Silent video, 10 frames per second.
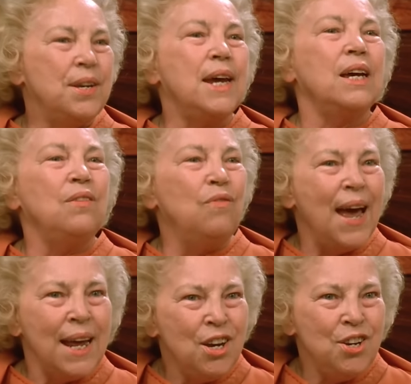take
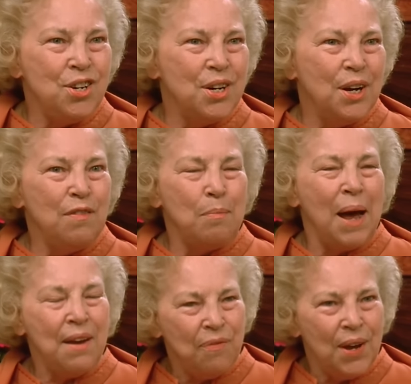advantage of
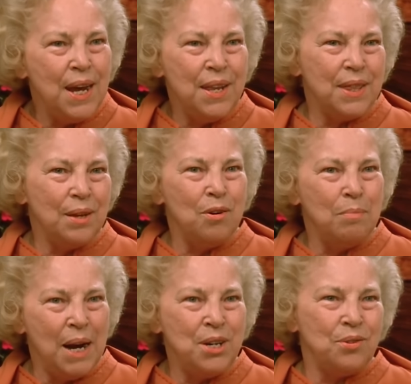my faith
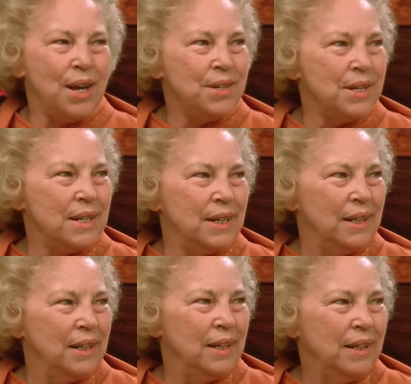or my trust.
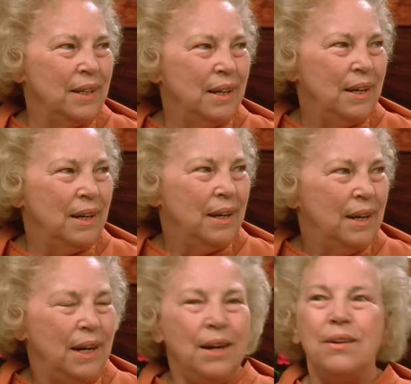
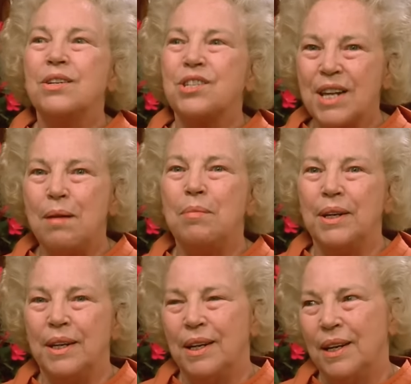Here is
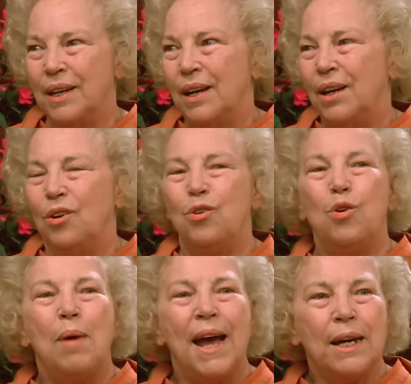someone to
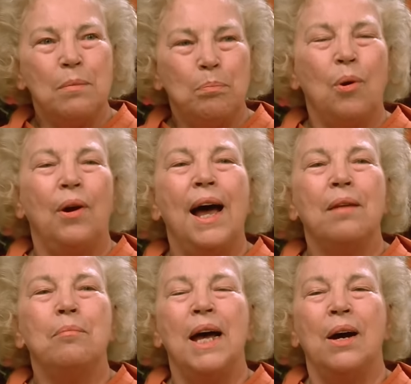whom I can pour
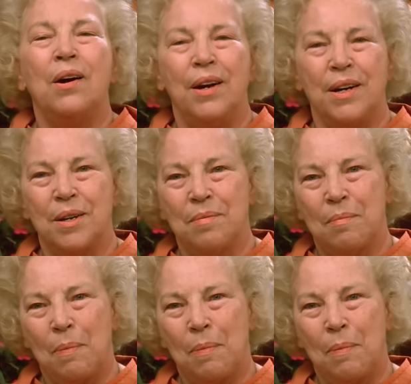out my heart.